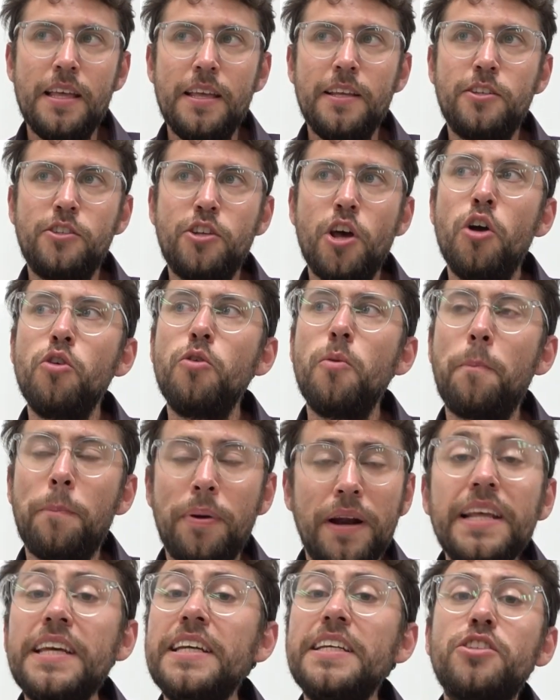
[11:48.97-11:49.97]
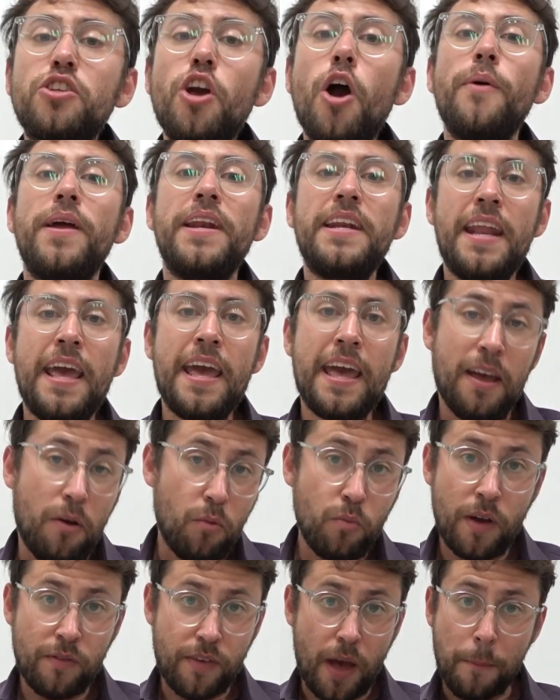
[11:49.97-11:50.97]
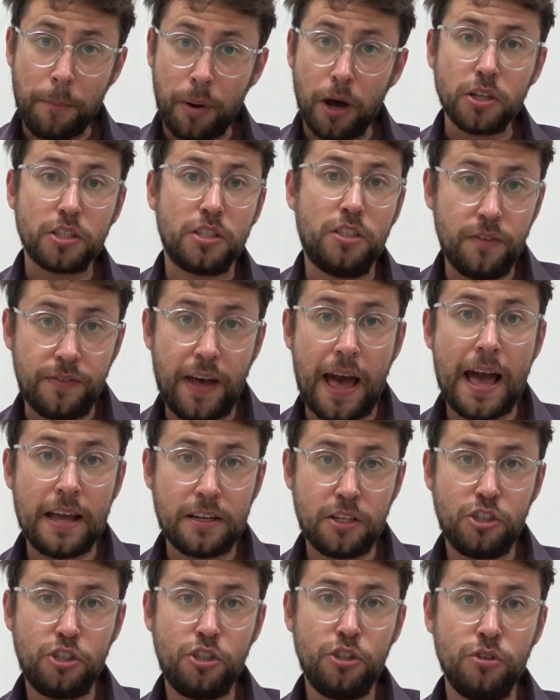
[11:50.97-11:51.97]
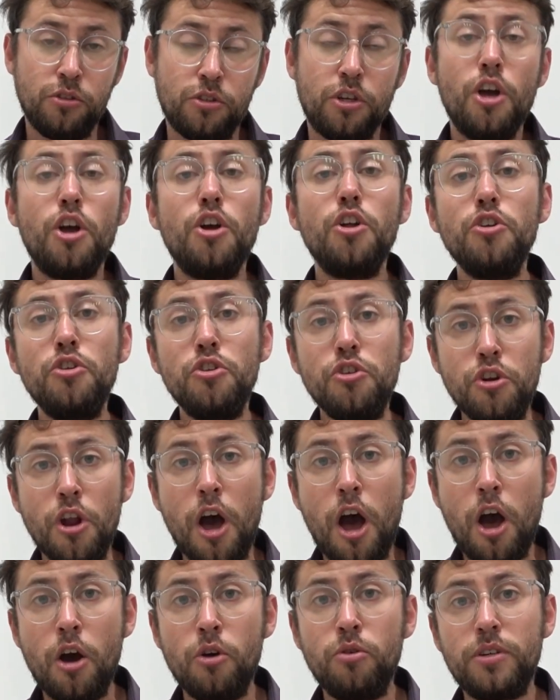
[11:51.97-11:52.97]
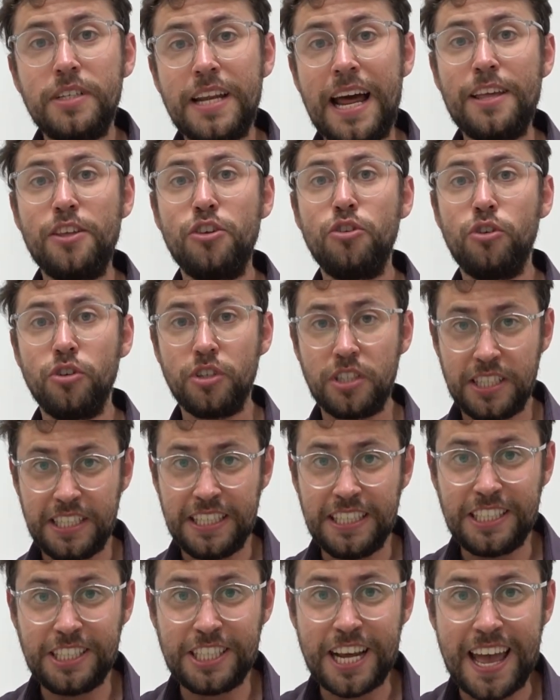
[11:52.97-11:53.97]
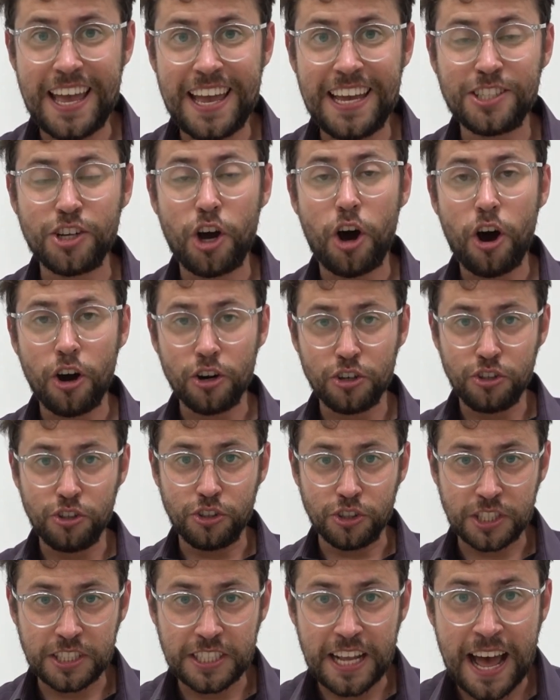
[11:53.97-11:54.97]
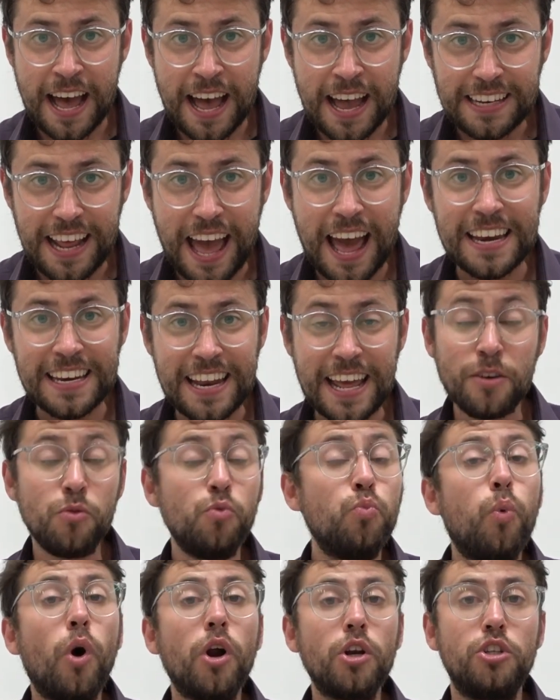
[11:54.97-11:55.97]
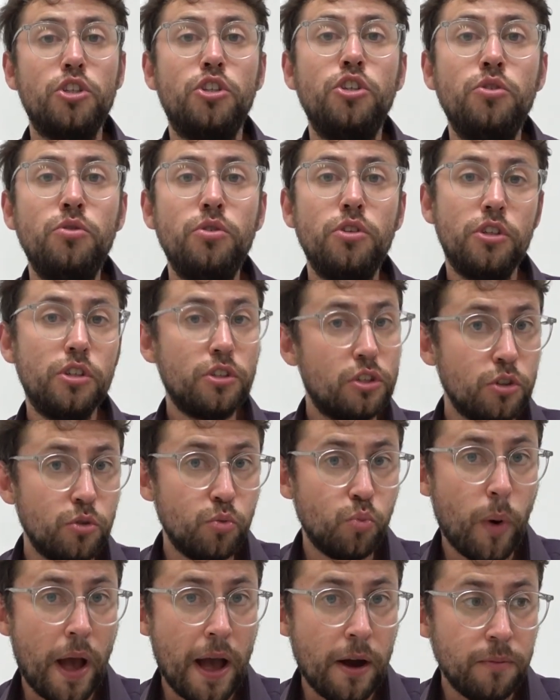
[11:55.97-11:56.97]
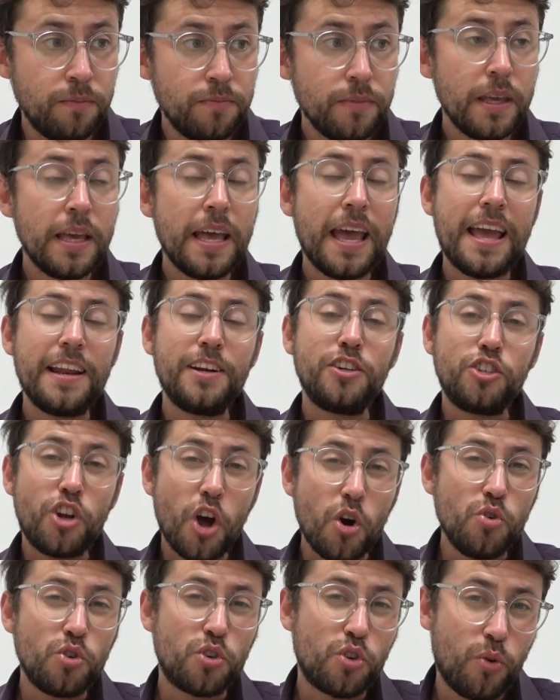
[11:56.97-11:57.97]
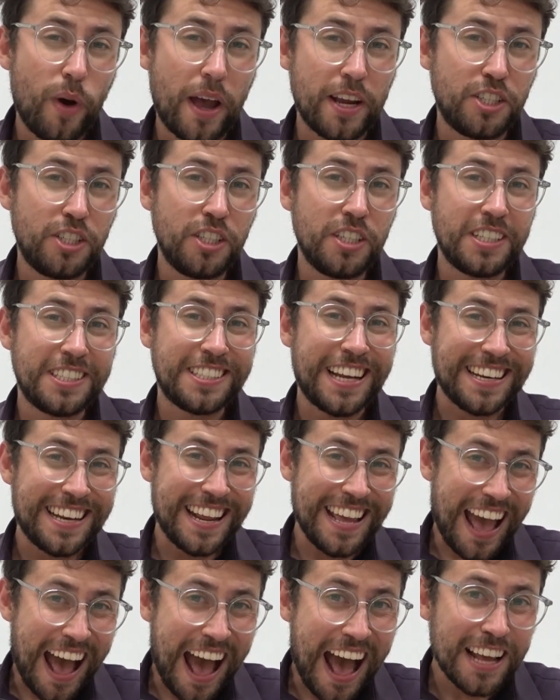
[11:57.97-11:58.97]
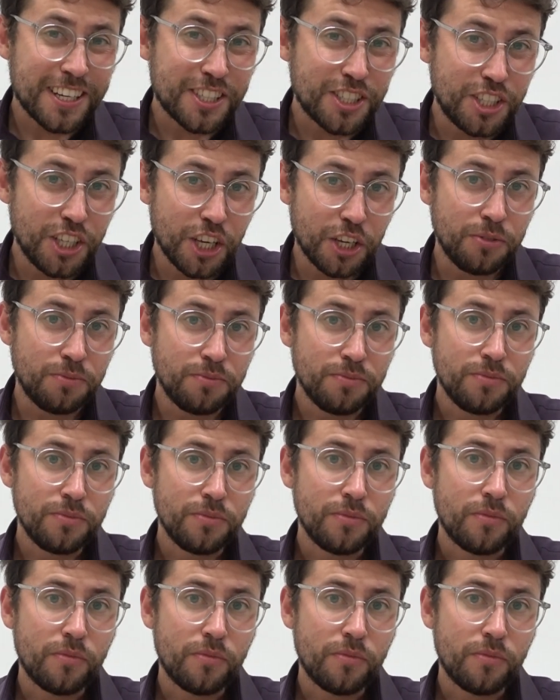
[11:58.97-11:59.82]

So please go in there with a positive attitude. Know that your teacher is on your side and they want you to do well. Those questions that they ask you